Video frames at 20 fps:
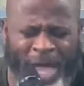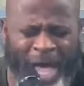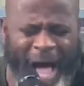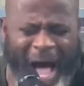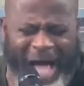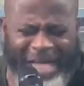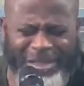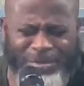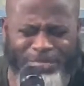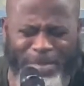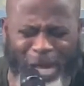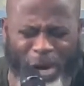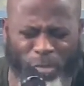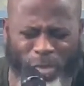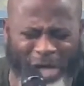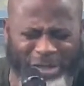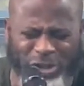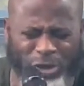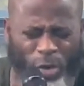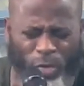I speak
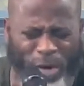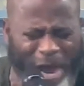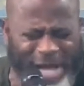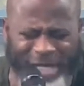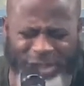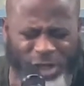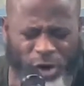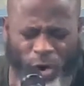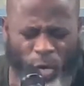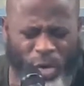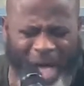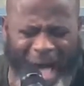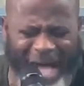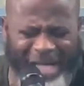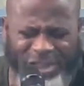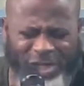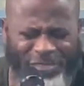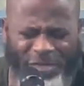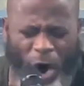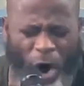restoration, oh God,
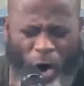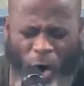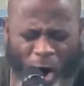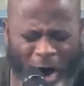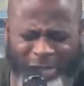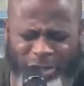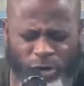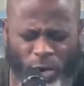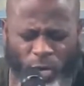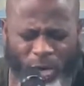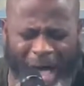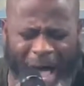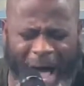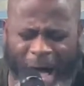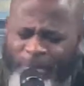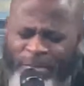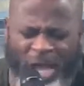to the hearts, oh God.